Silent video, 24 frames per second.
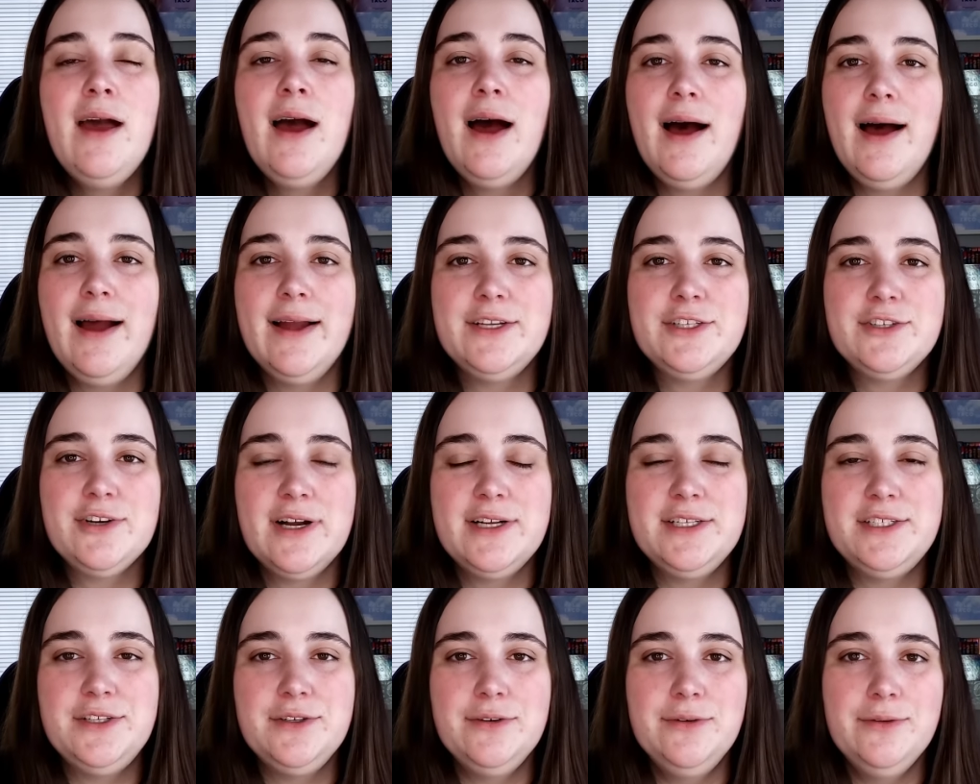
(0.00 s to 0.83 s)
I
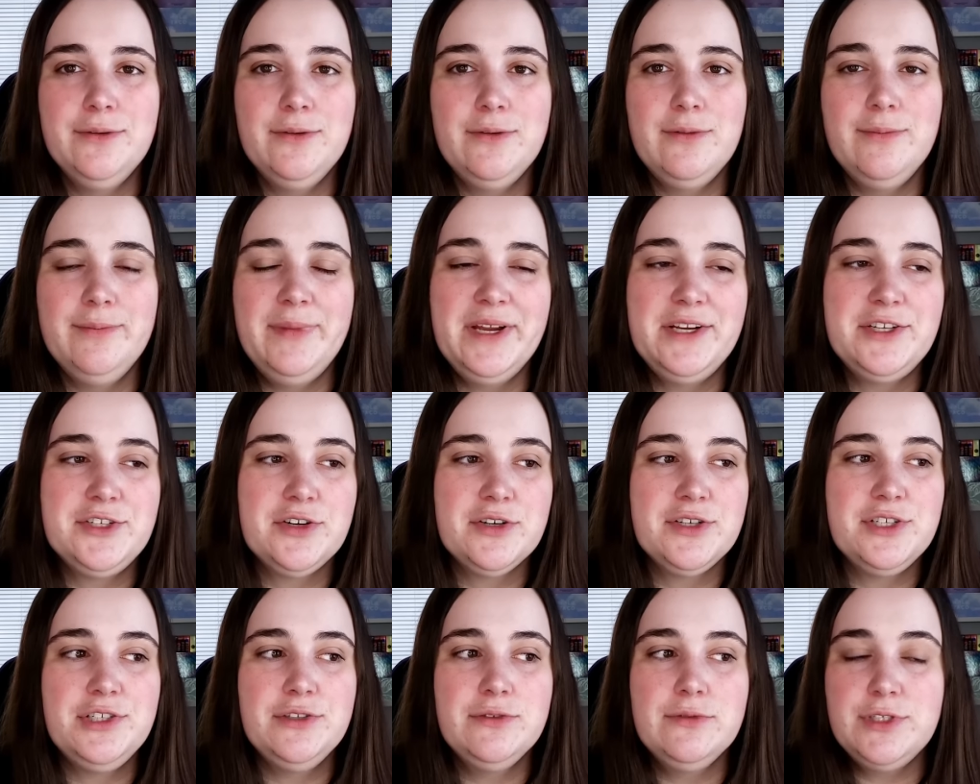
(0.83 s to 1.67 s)
tried to make
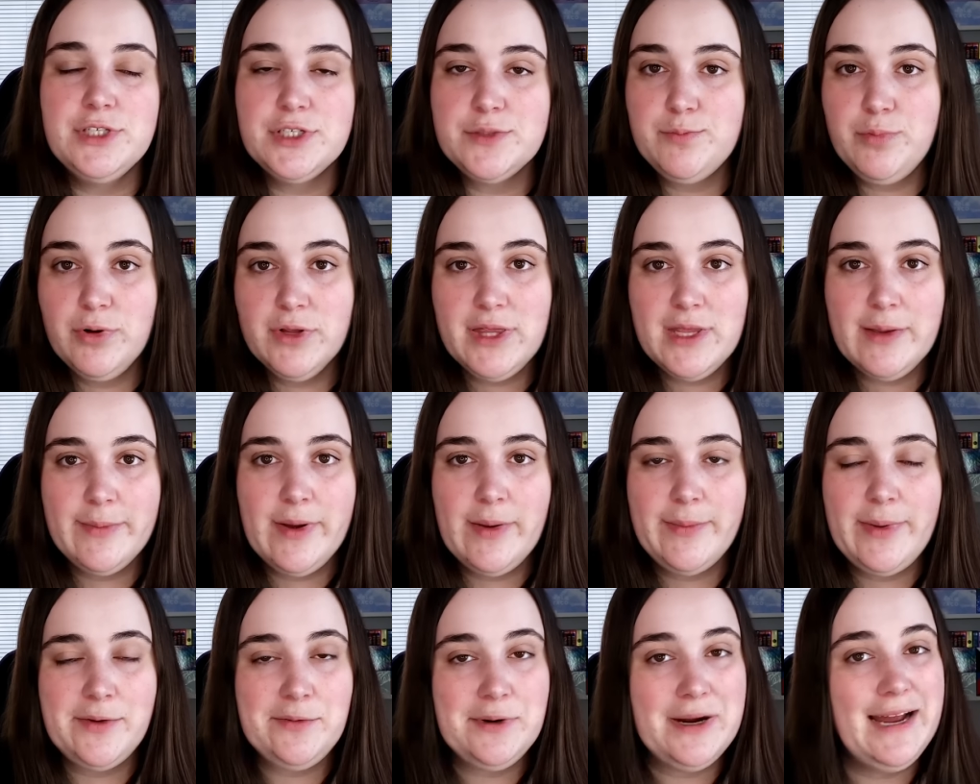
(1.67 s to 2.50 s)
sure to just put them
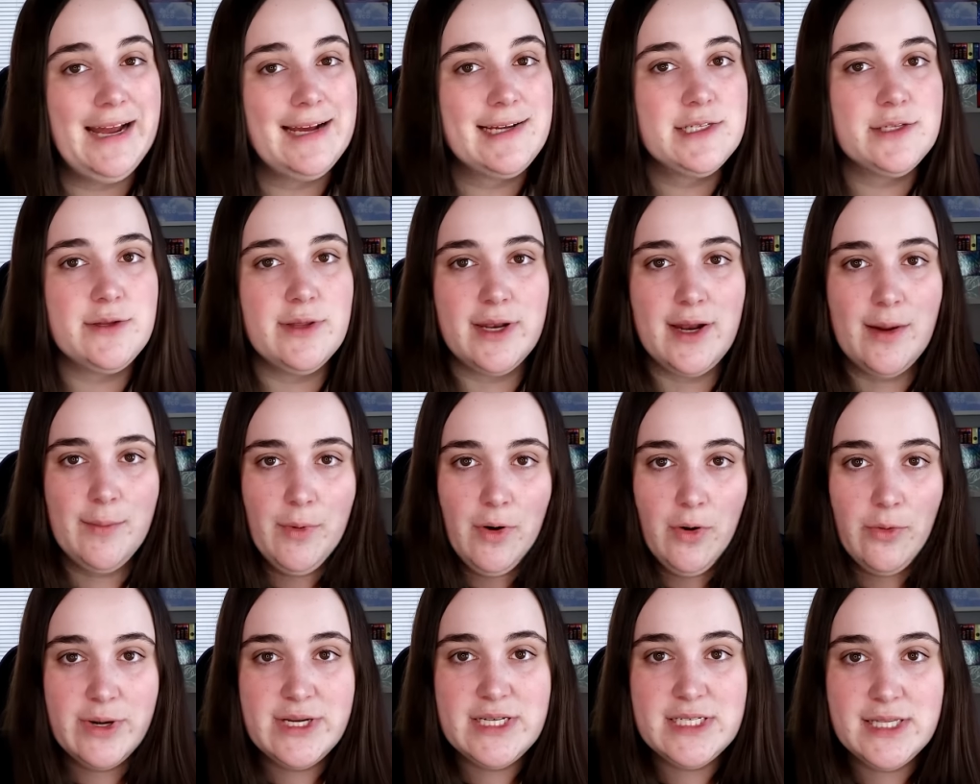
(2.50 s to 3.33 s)
on my rack so that I'm
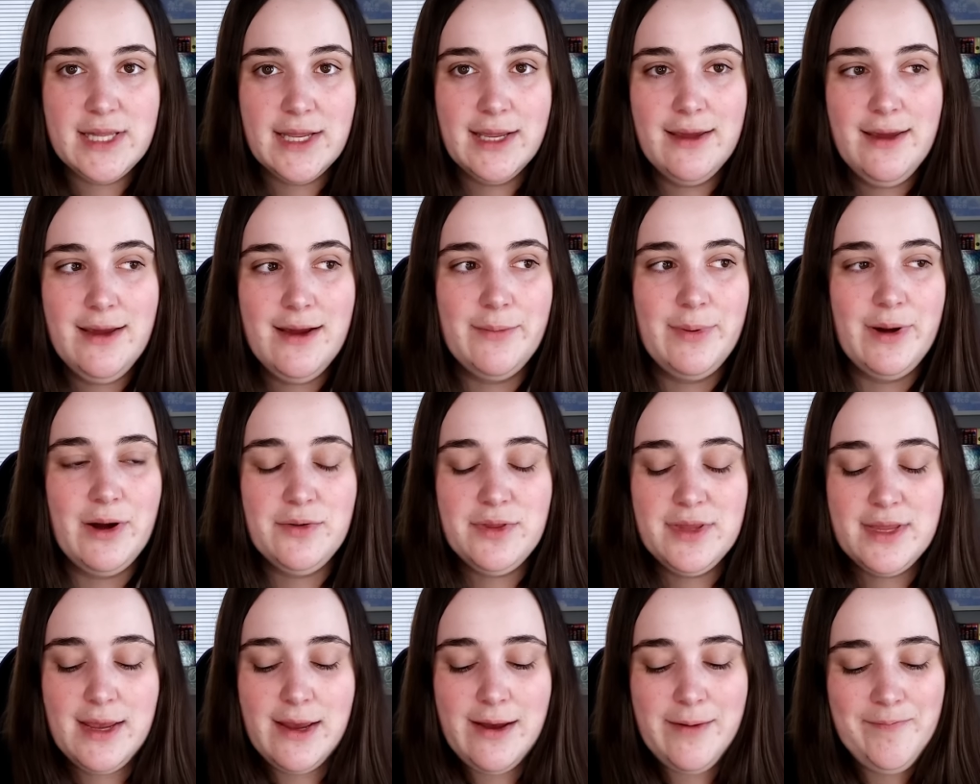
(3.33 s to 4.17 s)
always thinking
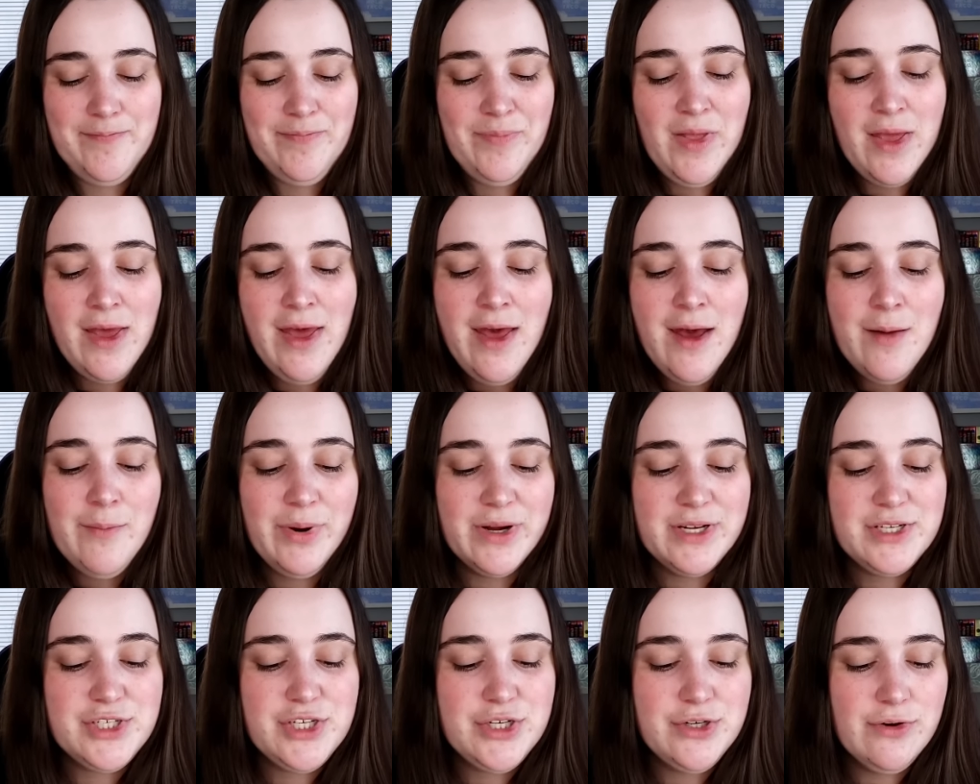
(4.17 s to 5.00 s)
about them.
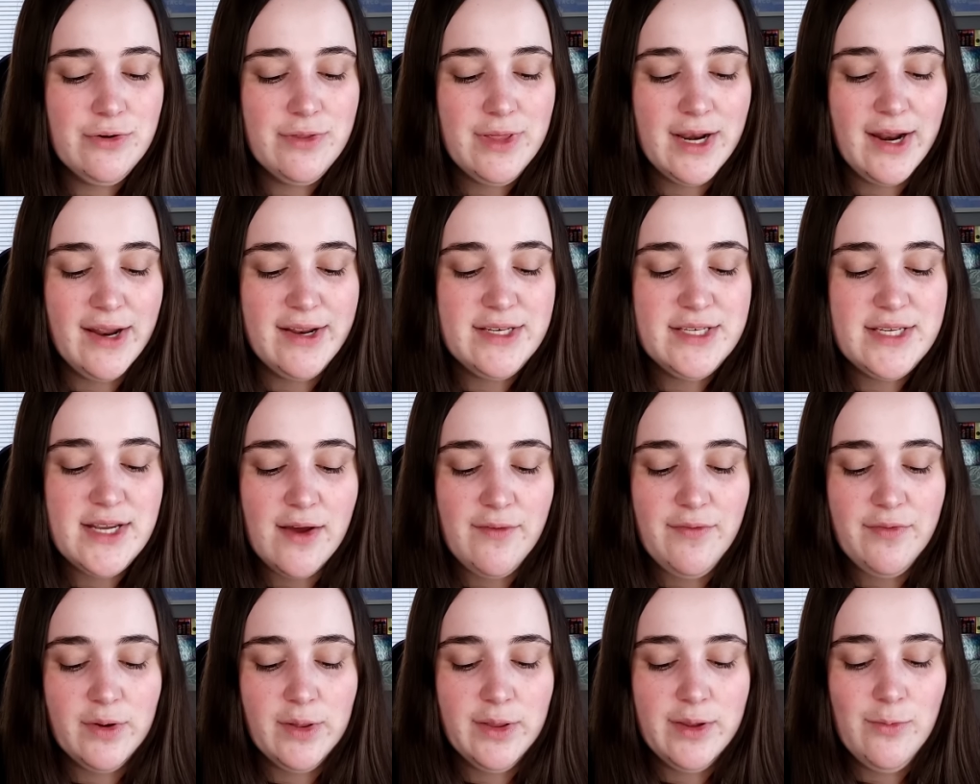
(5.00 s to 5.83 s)
But two that I
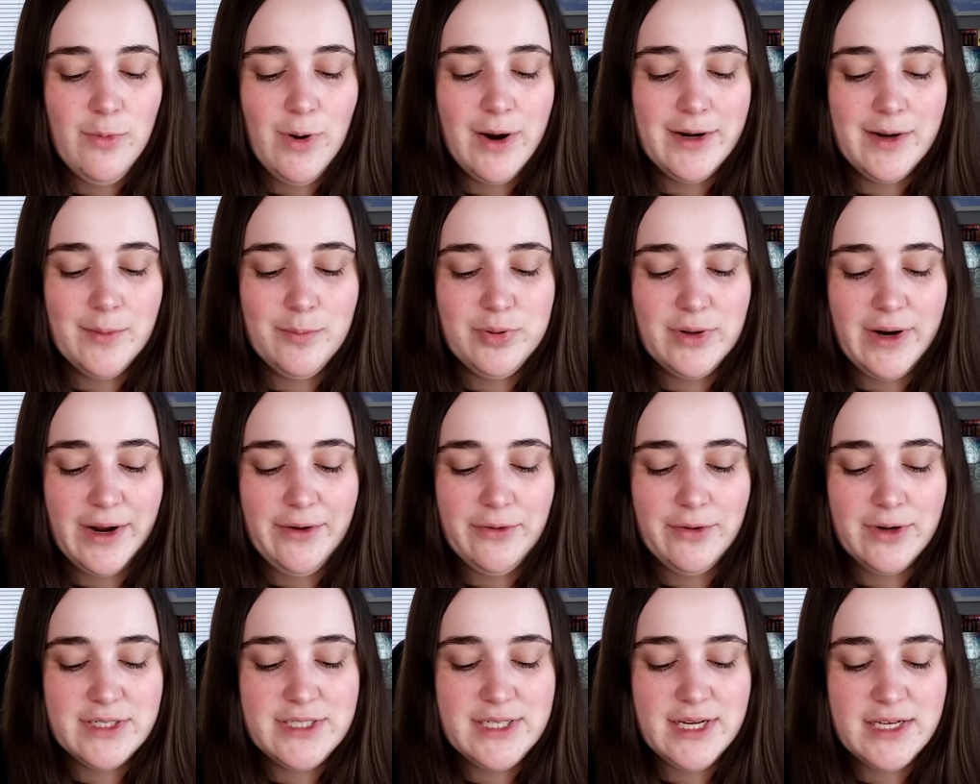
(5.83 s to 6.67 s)
definitely want to
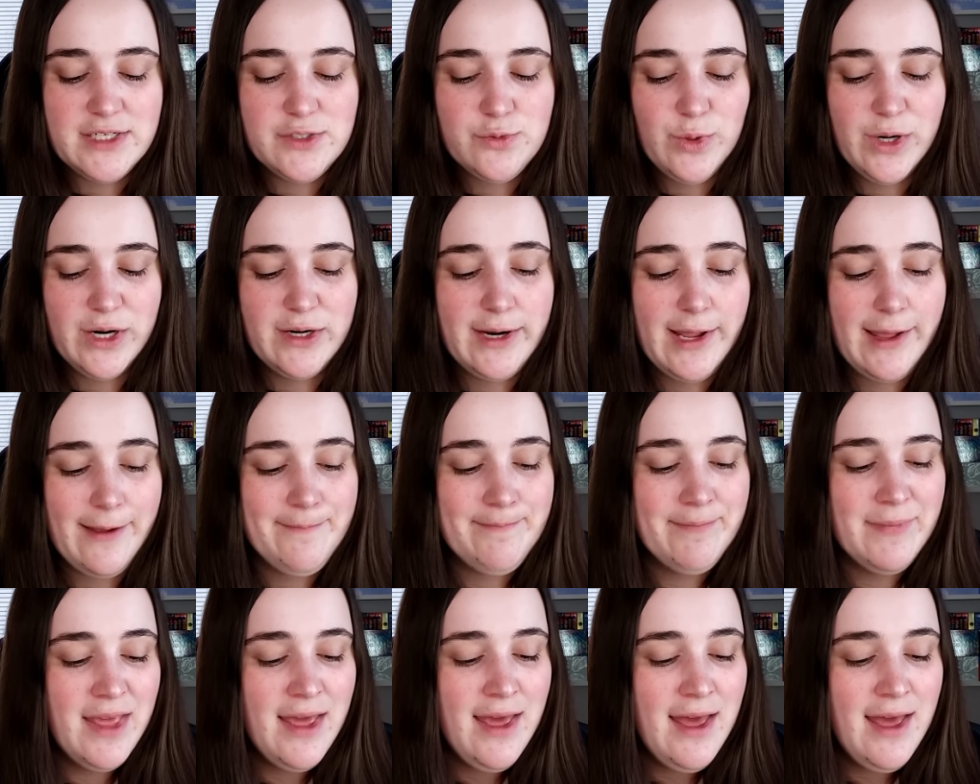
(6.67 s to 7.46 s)
prioritize wearing.